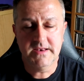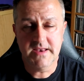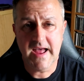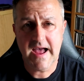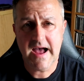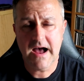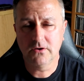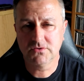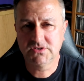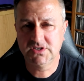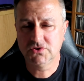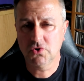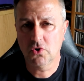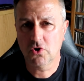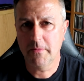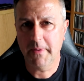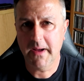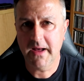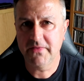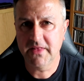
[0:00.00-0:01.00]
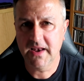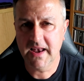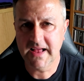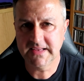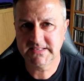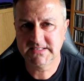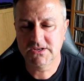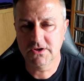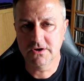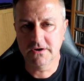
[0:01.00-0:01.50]
now to talk about the
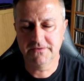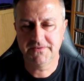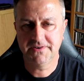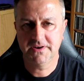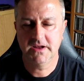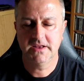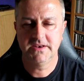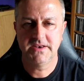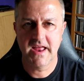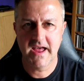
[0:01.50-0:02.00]
last stuff.